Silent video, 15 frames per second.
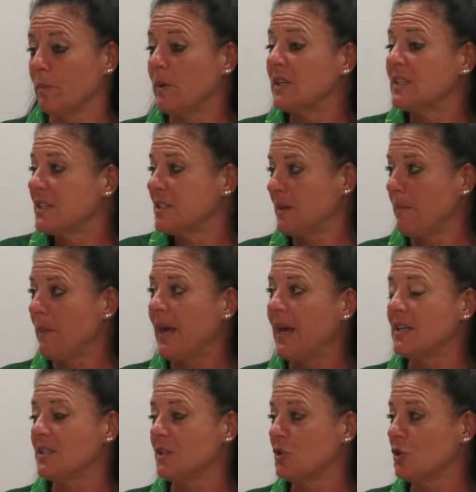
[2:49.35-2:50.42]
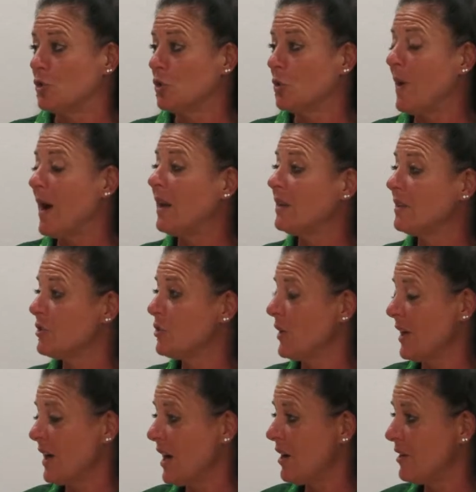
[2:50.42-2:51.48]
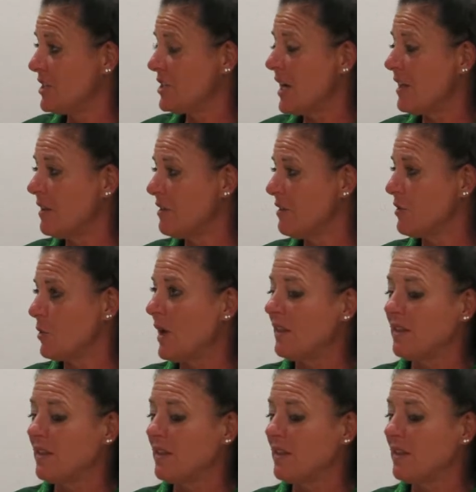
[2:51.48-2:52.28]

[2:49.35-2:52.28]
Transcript: participate and to do well and to encourage others as well.